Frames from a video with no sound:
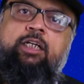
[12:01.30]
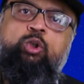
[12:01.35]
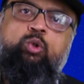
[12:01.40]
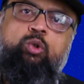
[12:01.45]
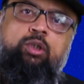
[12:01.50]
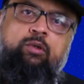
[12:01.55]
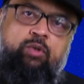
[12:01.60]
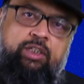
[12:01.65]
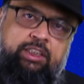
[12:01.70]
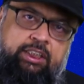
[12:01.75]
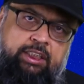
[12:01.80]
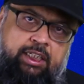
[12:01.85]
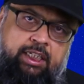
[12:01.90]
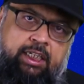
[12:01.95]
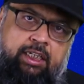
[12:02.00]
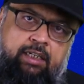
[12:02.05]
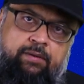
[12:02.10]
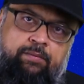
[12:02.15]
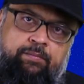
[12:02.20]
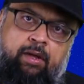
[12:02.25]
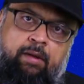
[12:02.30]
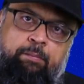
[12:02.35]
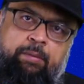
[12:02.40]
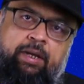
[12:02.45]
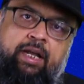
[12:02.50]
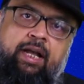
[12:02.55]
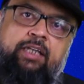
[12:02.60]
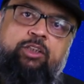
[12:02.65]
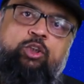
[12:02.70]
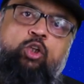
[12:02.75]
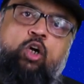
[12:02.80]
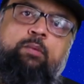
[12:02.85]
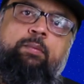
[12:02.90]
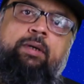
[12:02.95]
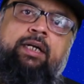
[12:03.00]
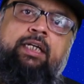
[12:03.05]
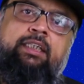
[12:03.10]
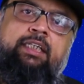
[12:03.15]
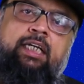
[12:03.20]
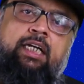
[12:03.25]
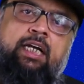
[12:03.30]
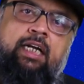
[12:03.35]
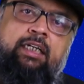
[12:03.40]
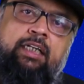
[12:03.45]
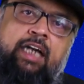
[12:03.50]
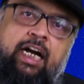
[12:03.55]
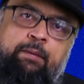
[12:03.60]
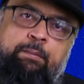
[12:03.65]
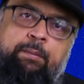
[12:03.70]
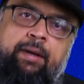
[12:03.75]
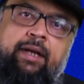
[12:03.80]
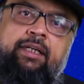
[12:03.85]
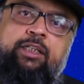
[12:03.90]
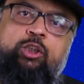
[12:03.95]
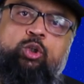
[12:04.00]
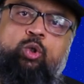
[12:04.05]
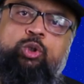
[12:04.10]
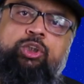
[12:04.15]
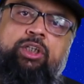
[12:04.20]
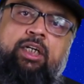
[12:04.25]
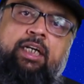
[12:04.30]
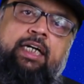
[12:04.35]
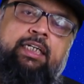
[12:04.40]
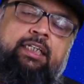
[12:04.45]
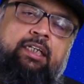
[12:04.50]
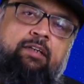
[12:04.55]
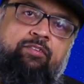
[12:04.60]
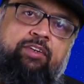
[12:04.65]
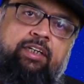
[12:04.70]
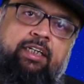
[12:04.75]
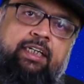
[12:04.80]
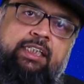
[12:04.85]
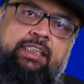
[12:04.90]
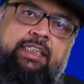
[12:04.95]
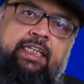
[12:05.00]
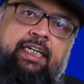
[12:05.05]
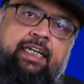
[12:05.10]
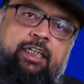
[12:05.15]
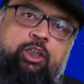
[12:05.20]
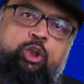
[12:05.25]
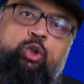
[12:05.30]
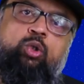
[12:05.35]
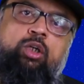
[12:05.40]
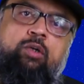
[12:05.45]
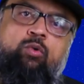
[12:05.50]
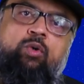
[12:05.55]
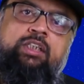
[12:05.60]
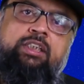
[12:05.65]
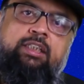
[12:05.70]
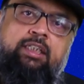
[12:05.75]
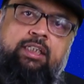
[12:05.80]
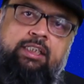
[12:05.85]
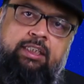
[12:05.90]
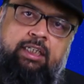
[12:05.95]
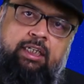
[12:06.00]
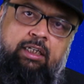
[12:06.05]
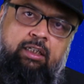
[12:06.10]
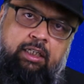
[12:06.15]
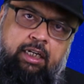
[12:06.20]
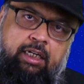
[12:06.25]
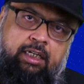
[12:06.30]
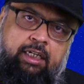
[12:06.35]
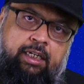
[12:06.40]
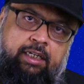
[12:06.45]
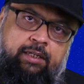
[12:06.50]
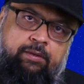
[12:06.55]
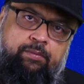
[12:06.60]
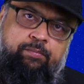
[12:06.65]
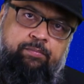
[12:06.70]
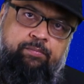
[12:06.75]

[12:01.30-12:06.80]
the university because normally there are not many social activities in universities in Turkey.